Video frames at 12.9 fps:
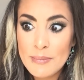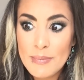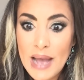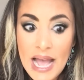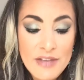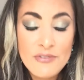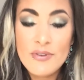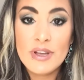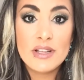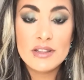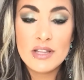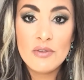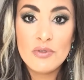I fell
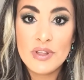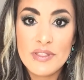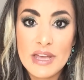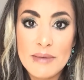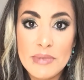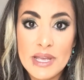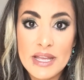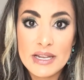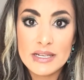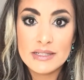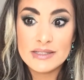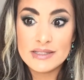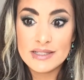in love with them
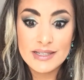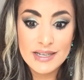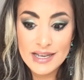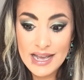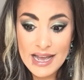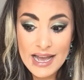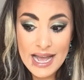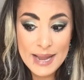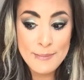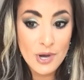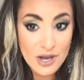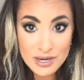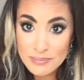and I
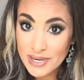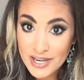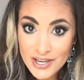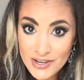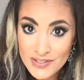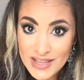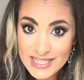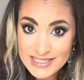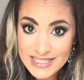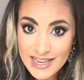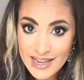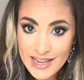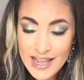bought a pair that
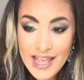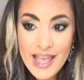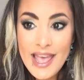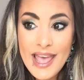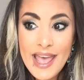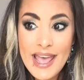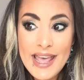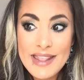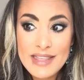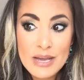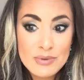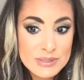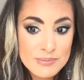day, and
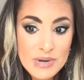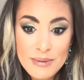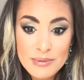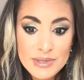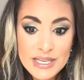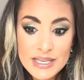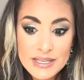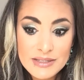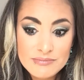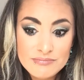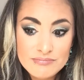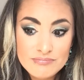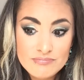that was probably
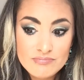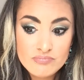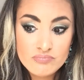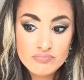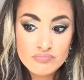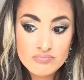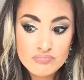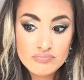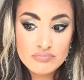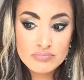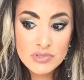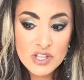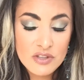
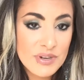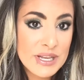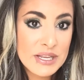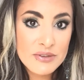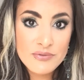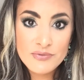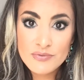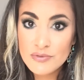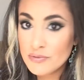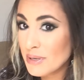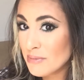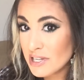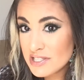
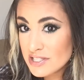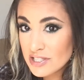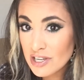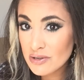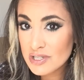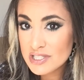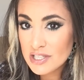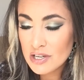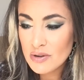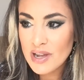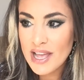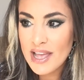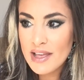three months ago or
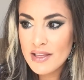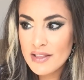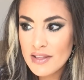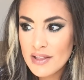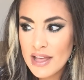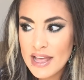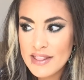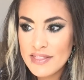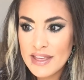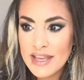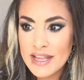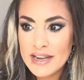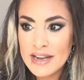so. And
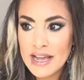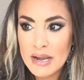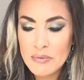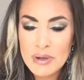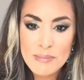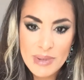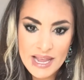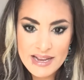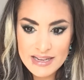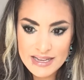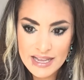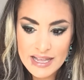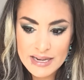then I went back
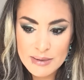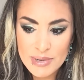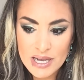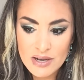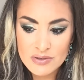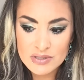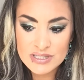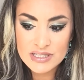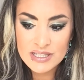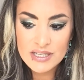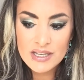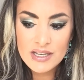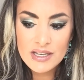again about
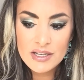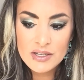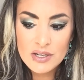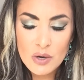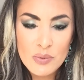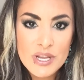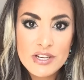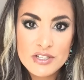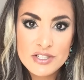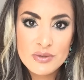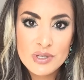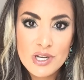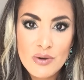a week or
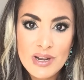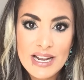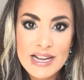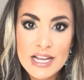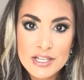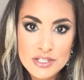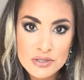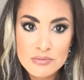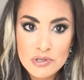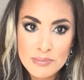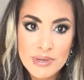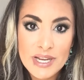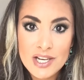two ago and I got two
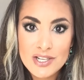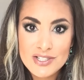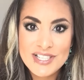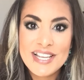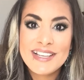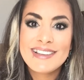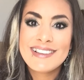more pairs.